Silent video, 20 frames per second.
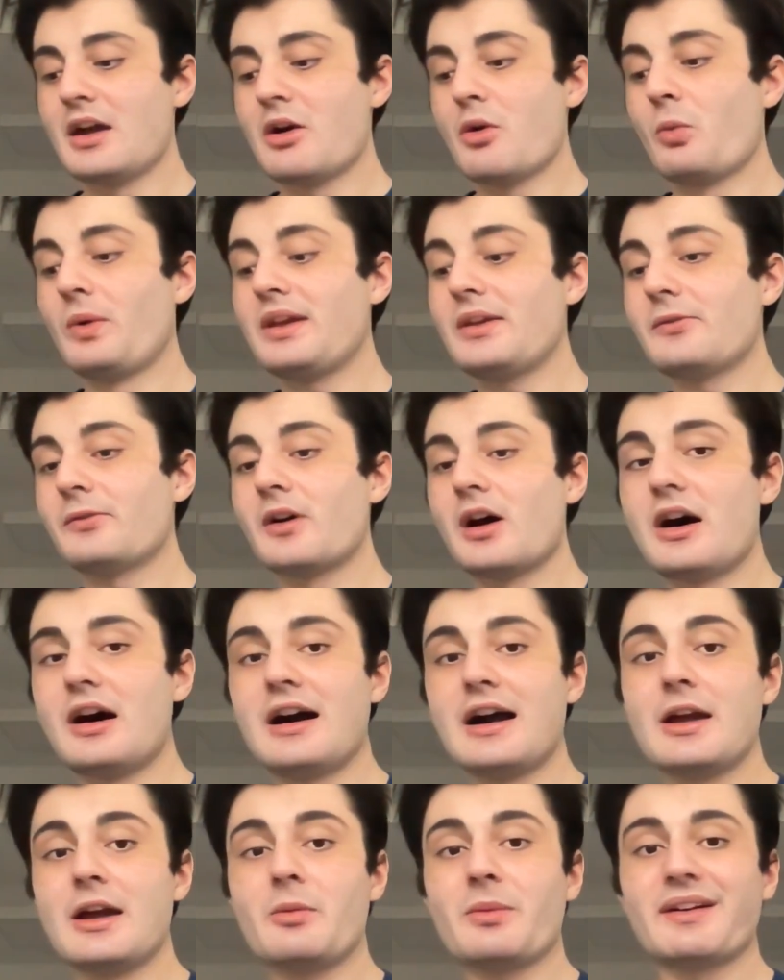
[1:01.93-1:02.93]
With
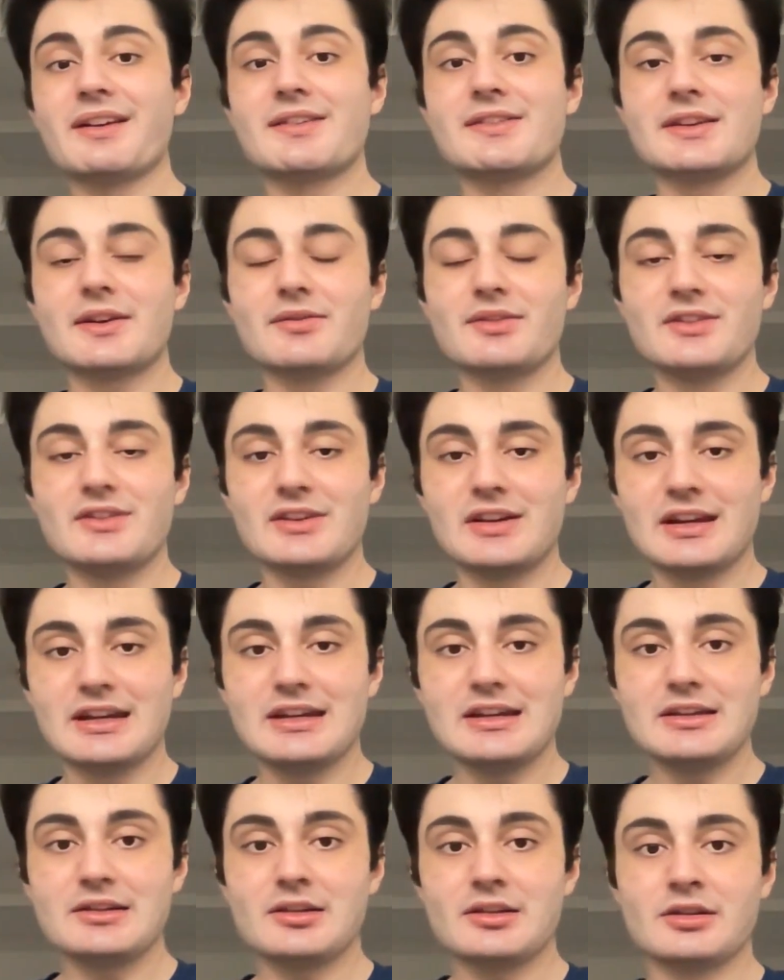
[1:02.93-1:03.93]
iOS
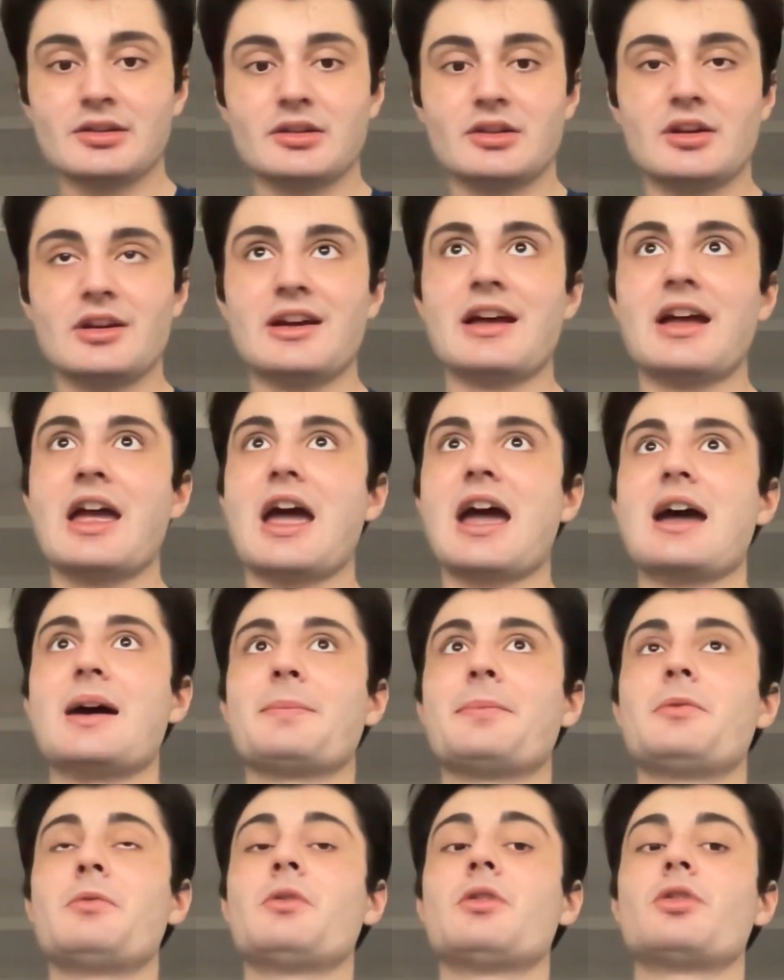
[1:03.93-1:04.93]
17,
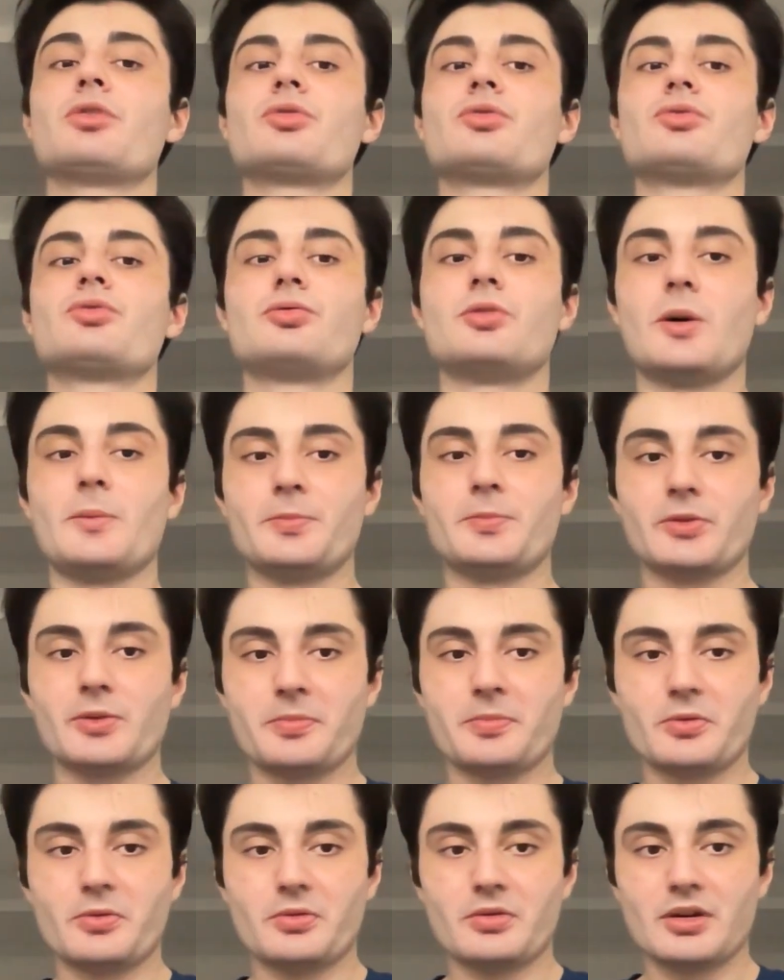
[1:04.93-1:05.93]
Apple dropped
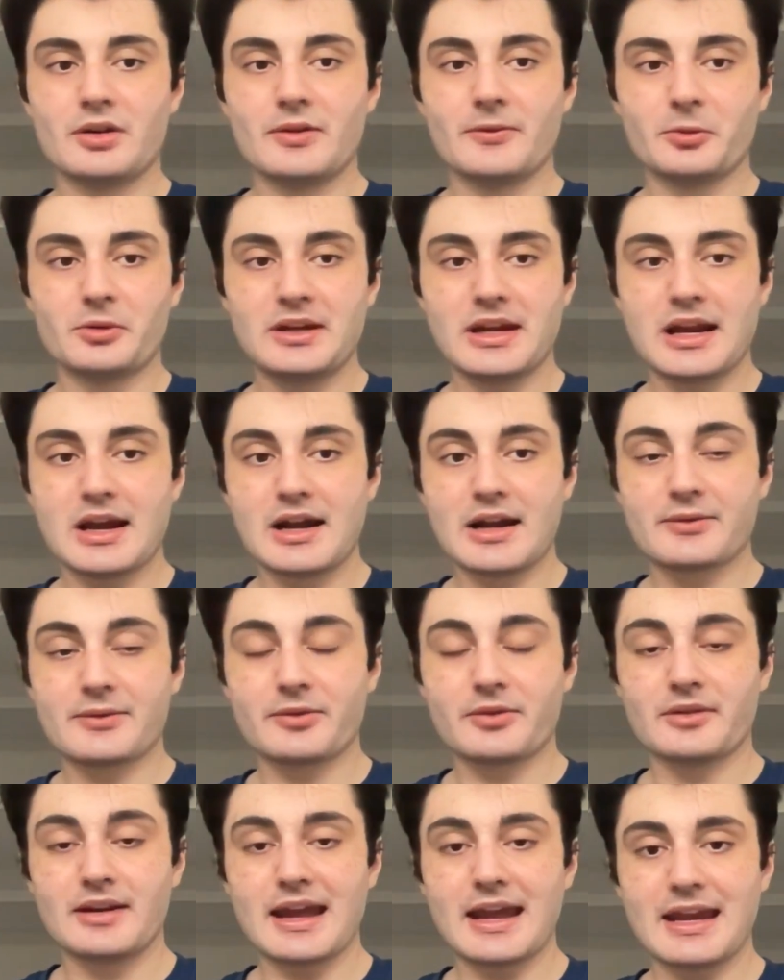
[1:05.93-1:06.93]
support for the
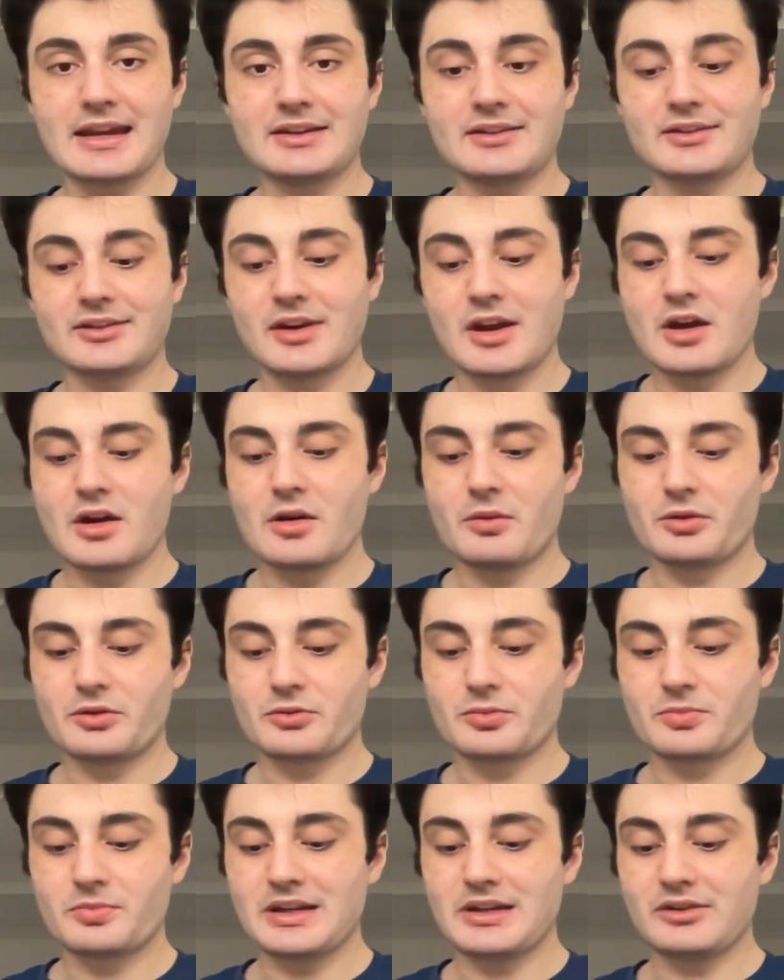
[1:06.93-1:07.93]
iPhone 8,
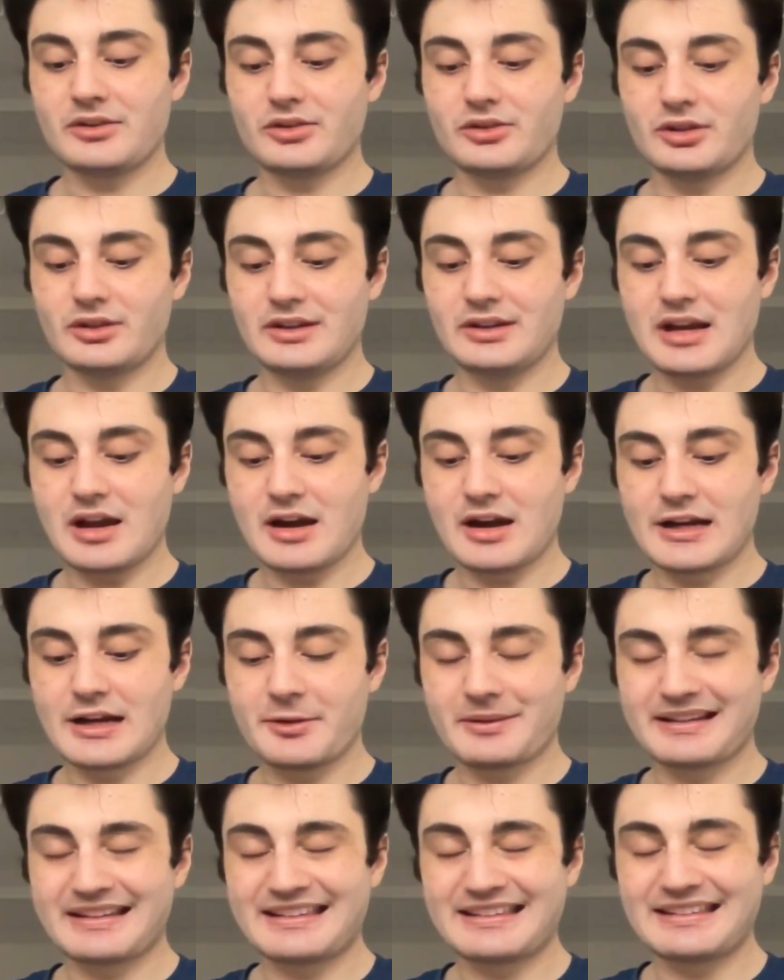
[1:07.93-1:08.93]
which means that the
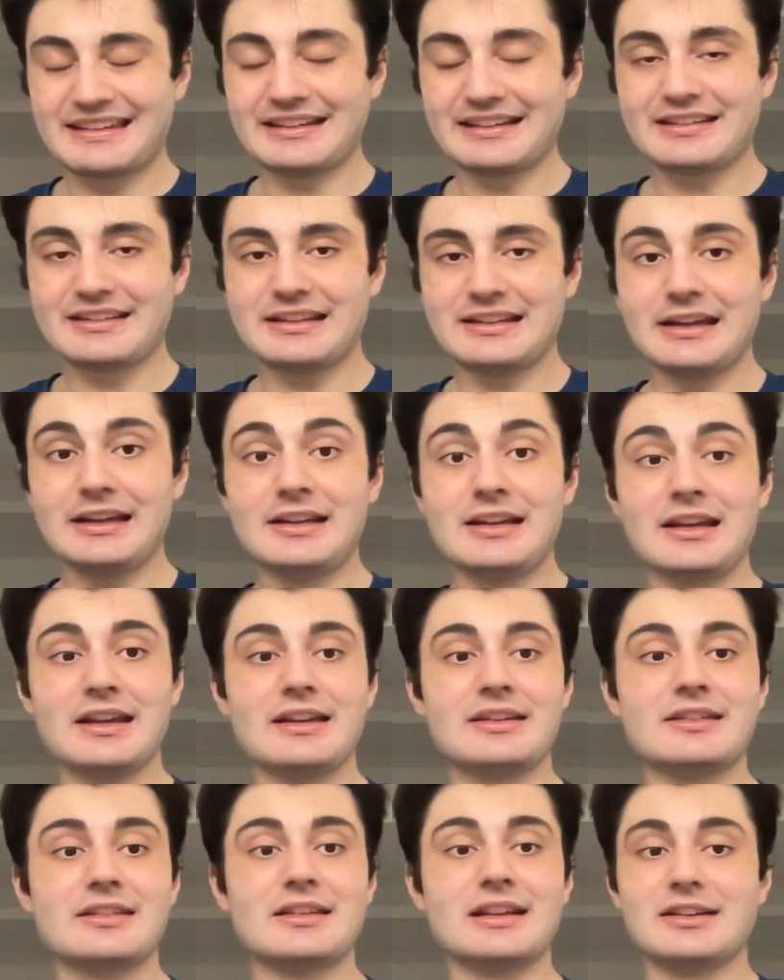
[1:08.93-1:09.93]
iOS 16
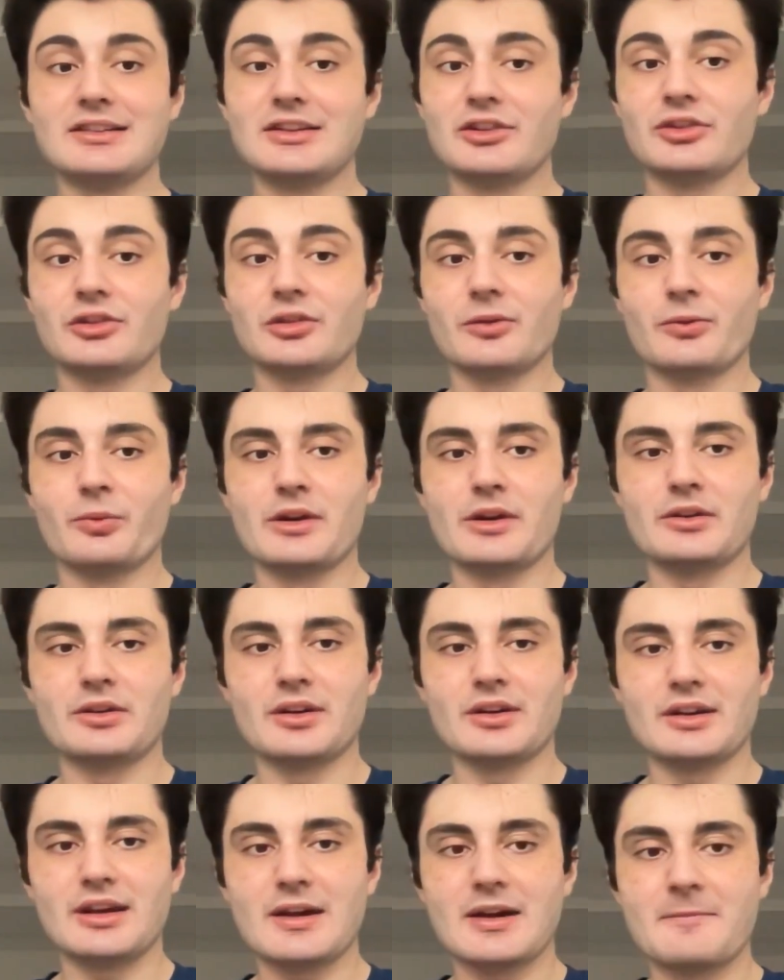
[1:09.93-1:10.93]
is the latest software you
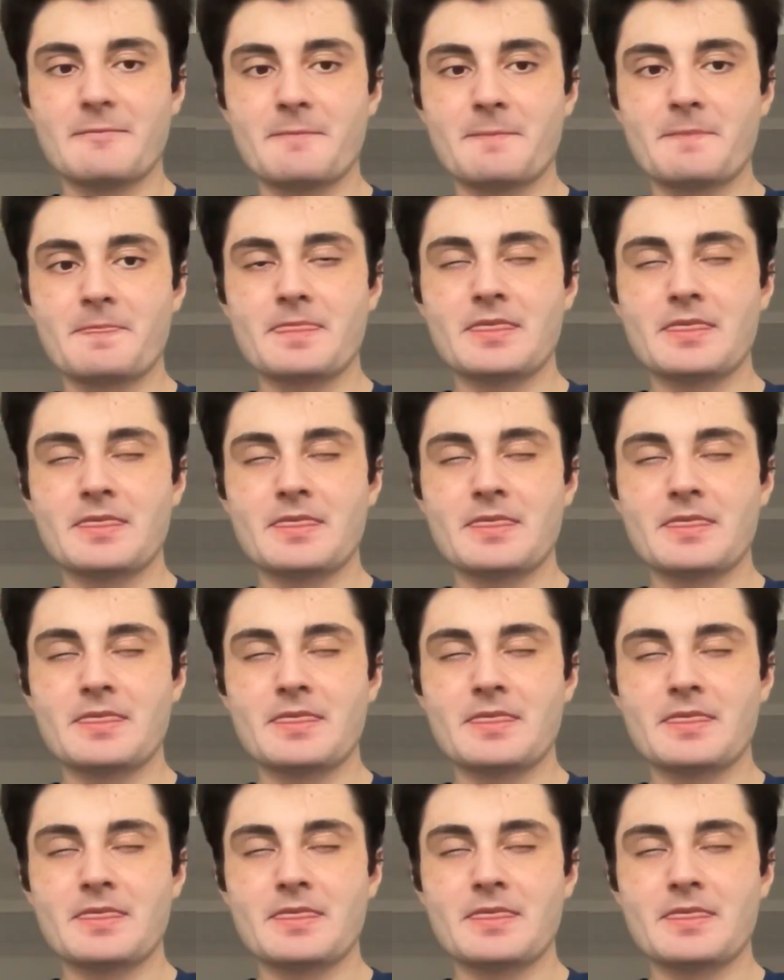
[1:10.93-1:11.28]
can get.